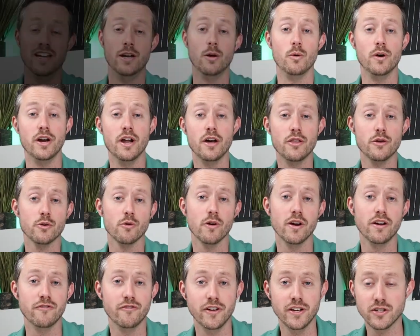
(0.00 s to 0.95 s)
Now, another
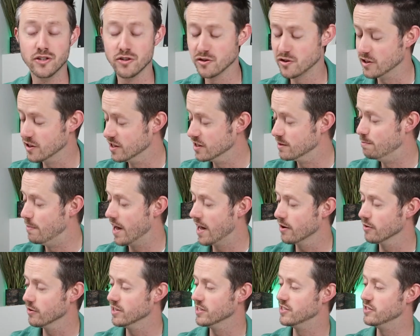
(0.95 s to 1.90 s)
great feature to this
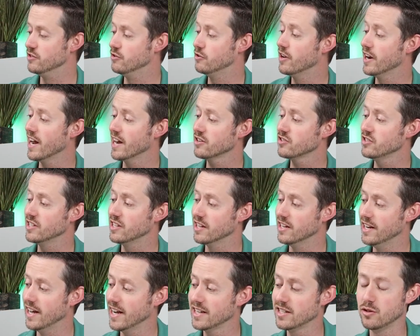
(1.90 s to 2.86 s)
battery is you can actually
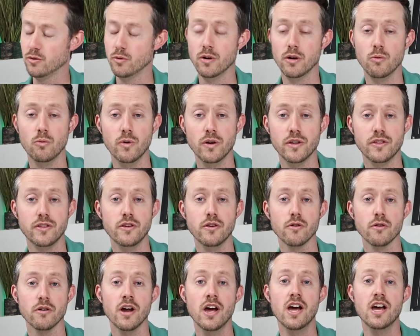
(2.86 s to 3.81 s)
connect to it with
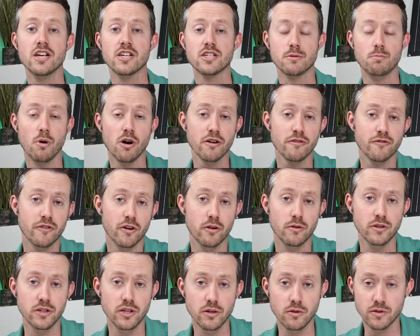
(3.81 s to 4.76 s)
your
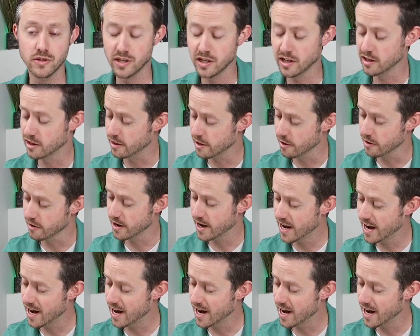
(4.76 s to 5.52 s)
smartphone using their